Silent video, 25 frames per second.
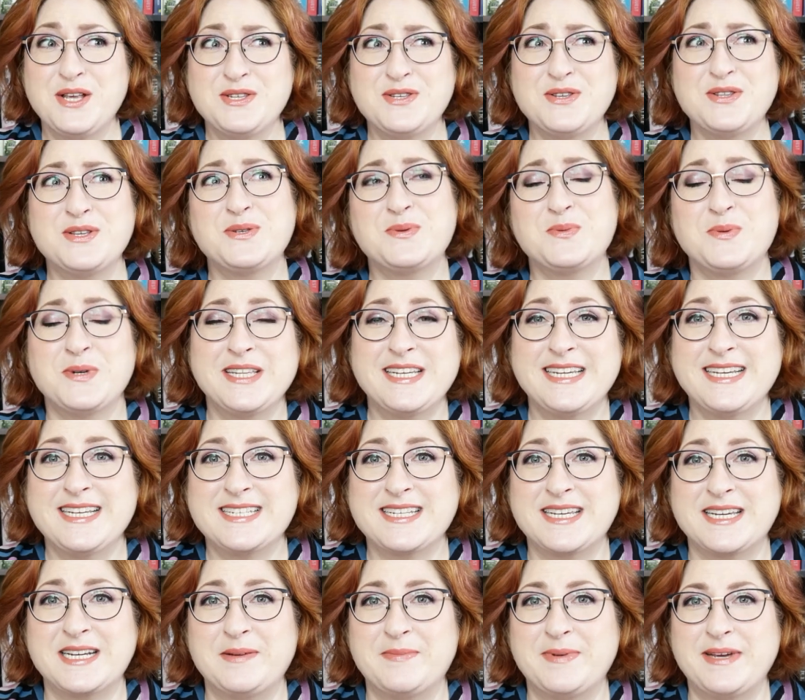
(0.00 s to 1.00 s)
So this really is
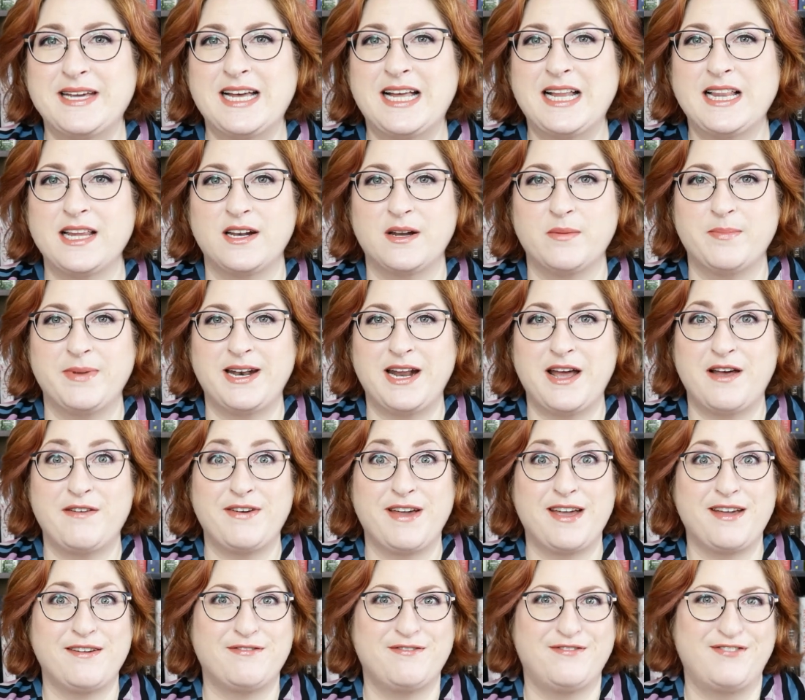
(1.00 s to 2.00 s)
going to be a little bit of
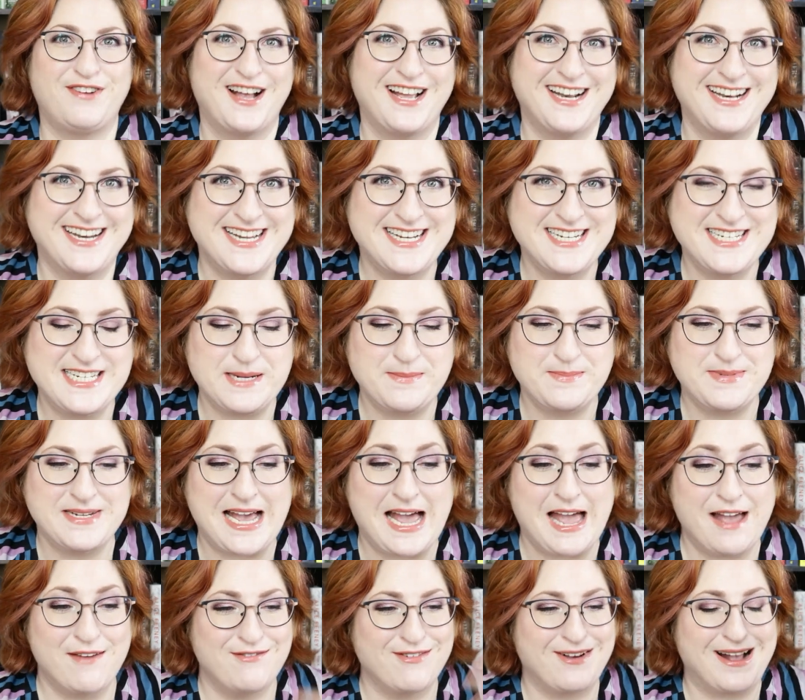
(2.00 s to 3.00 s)
a fun deep
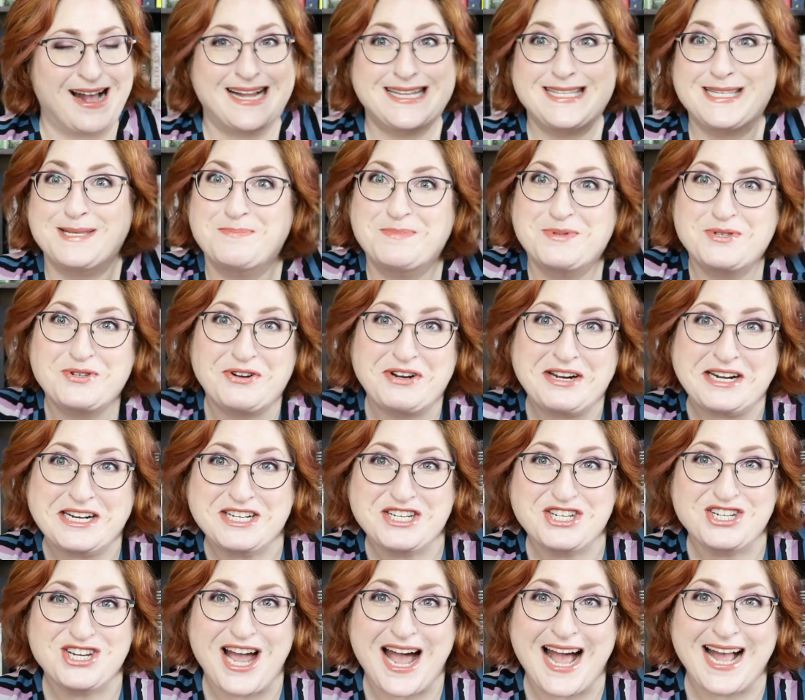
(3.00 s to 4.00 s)
dive. Got some
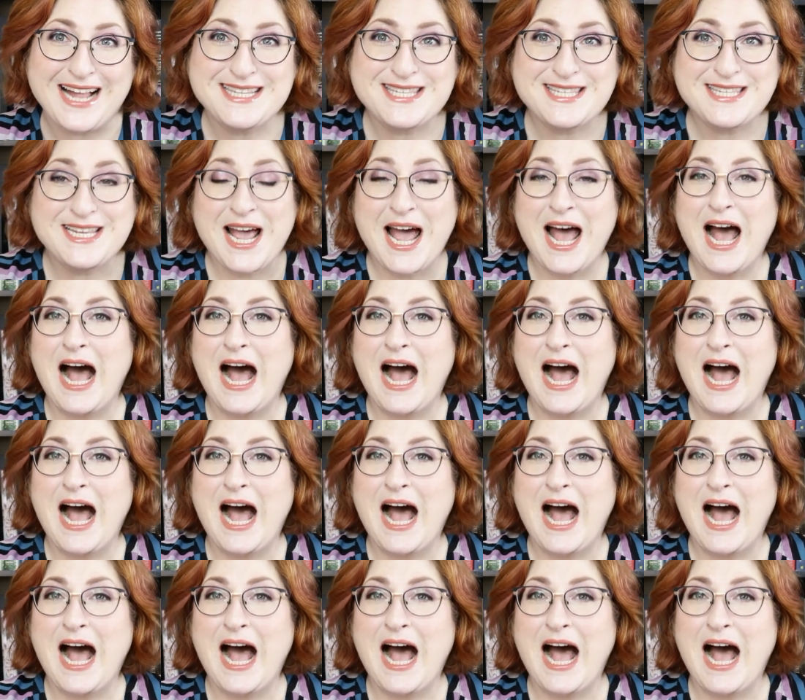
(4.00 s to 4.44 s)
screenshots.